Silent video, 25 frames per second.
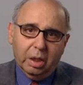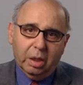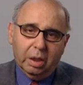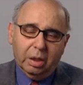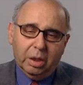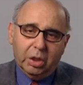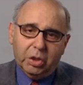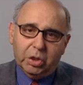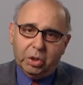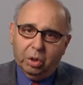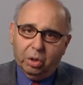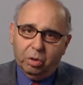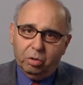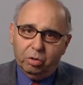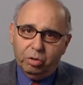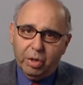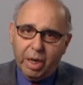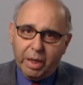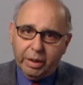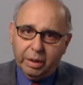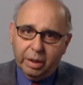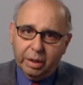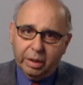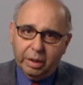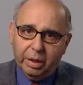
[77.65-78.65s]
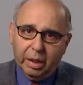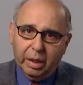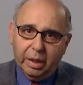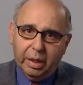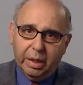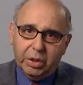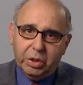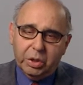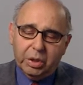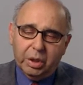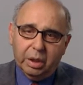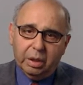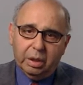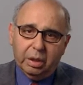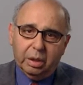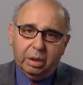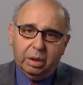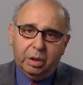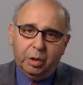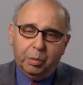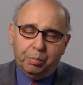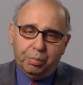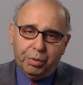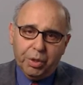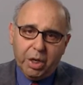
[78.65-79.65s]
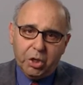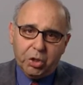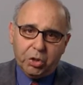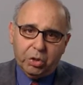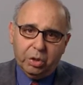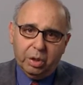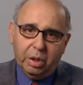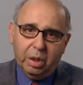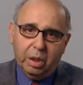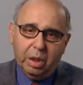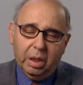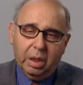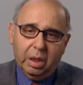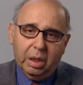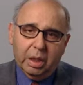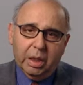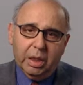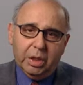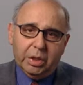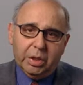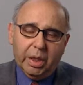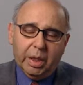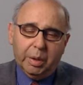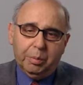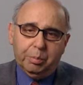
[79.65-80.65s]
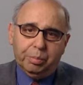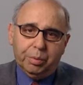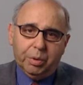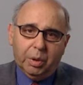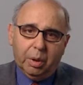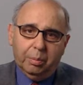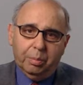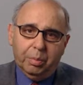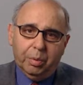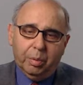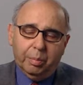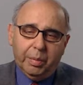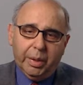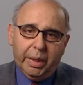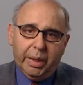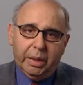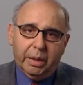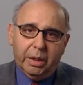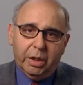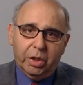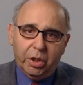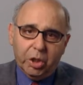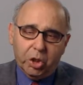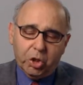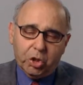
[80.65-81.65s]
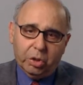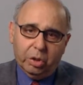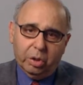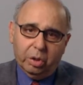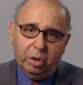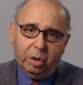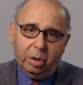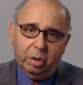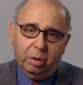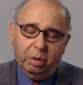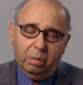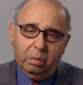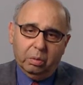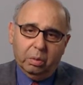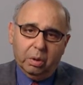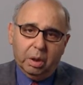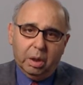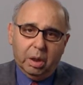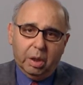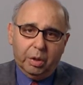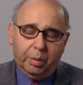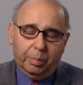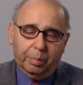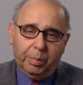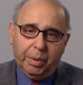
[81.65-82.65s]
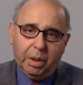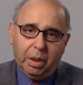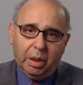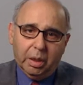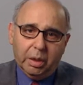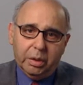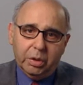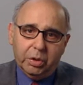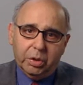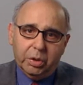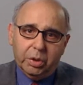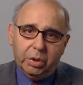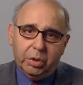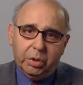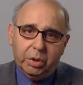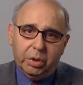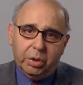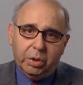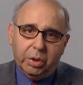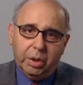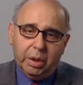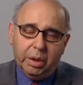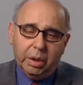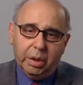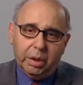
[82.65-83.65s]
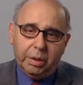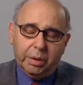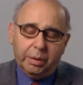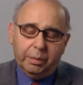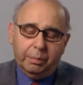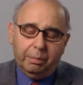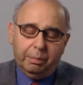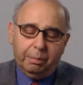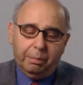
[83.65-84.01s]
does not recognize that depression is a problem in addition to the Parkinson's disease.